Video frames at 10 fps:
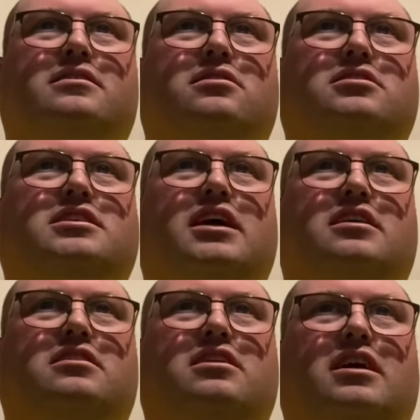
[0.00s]
God's sake,
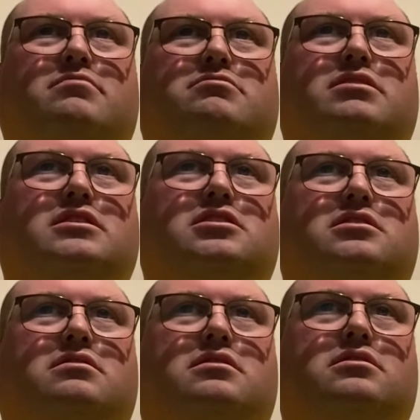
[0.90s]
Ipswich.
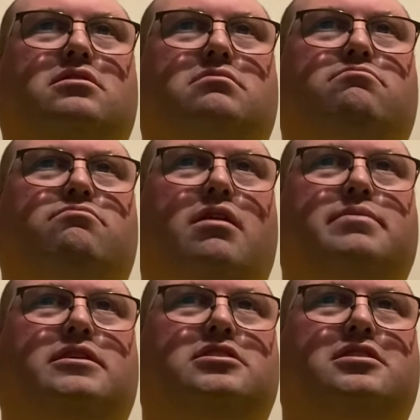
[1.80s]
God,
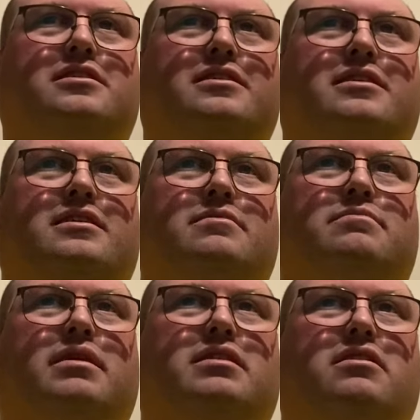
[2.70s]
rubbish.
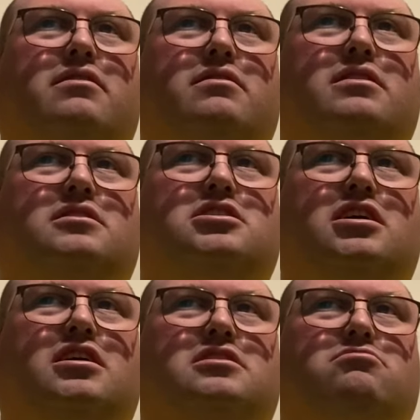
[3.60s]
But they're on a
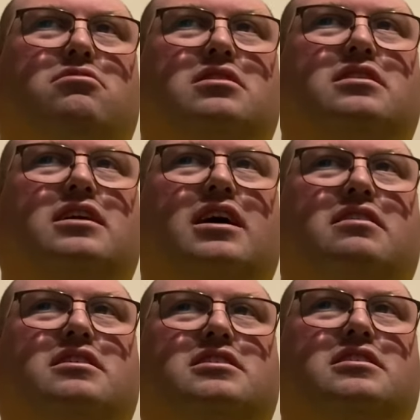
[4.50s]
chance right
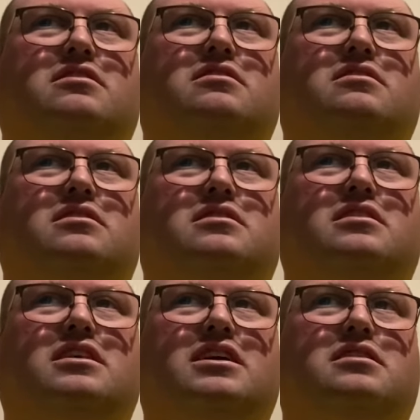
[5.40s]
now. They're still
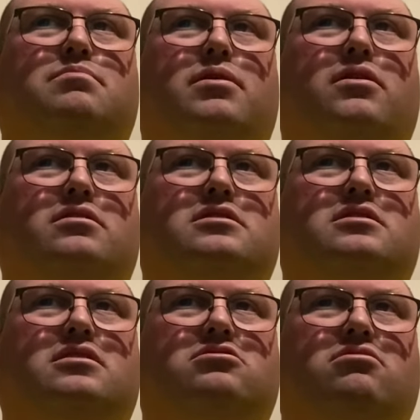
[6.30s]
near the box.
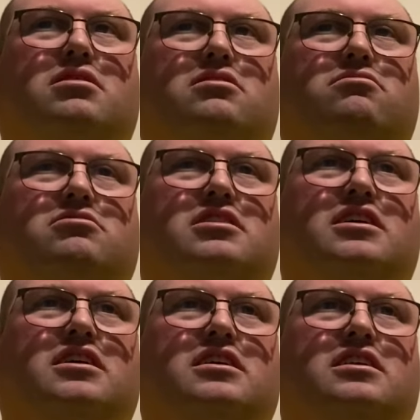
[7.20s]
They're trying to cross it
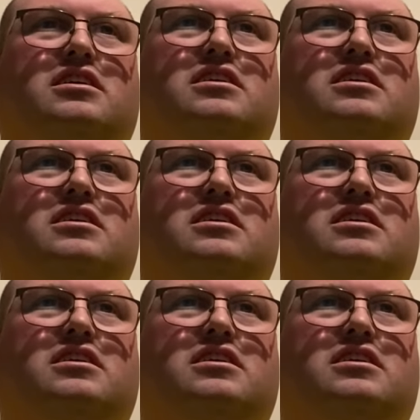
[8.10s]
in.